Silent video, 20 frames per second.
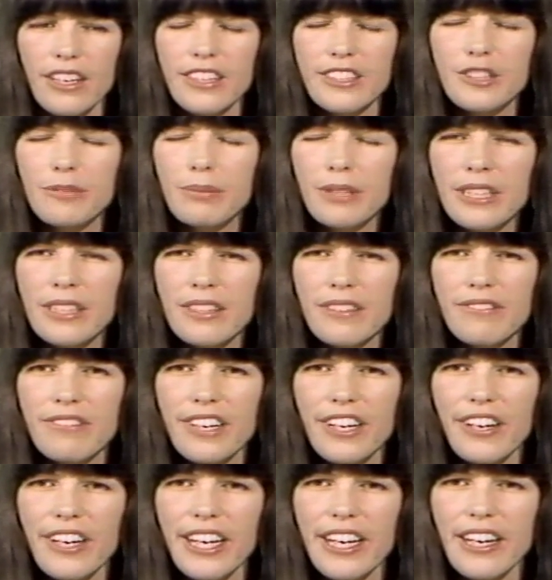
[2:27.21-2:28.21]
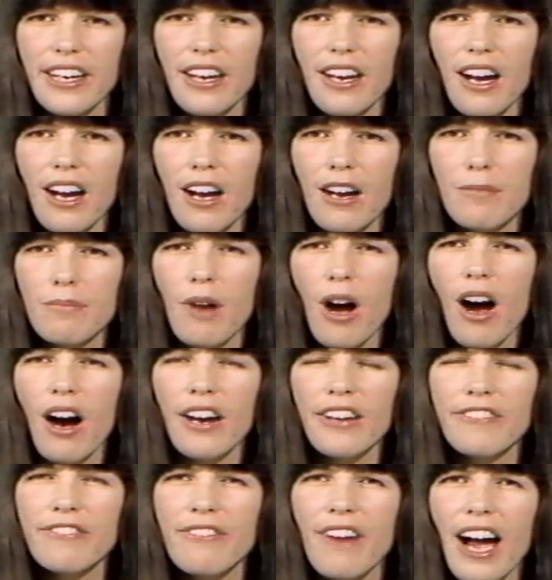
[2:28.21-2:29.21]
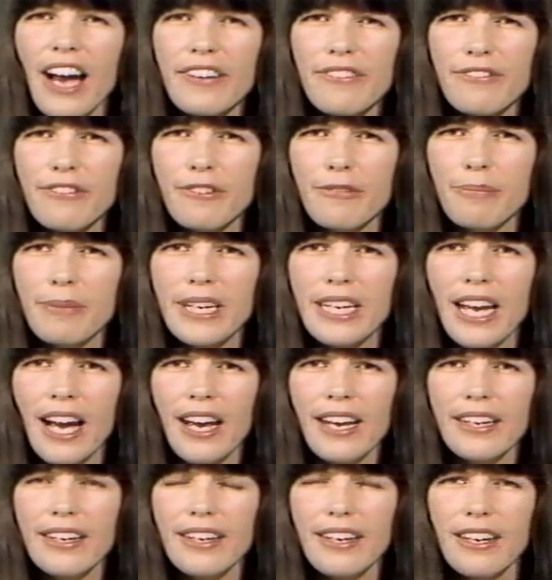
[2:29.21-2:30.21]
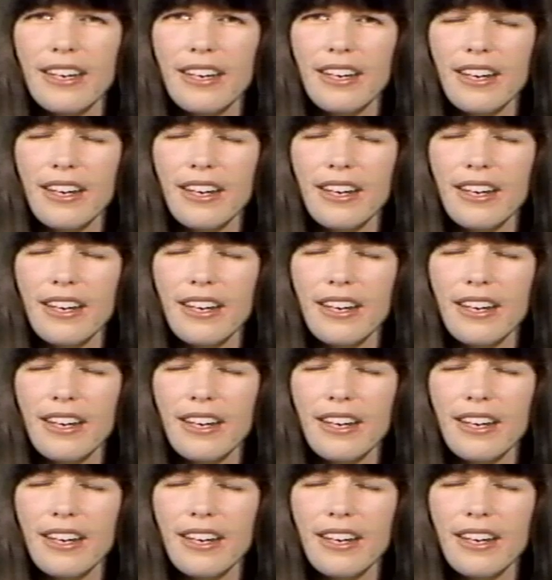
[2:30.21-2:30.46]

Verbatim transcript: it's been a very um, hard fight for me. I,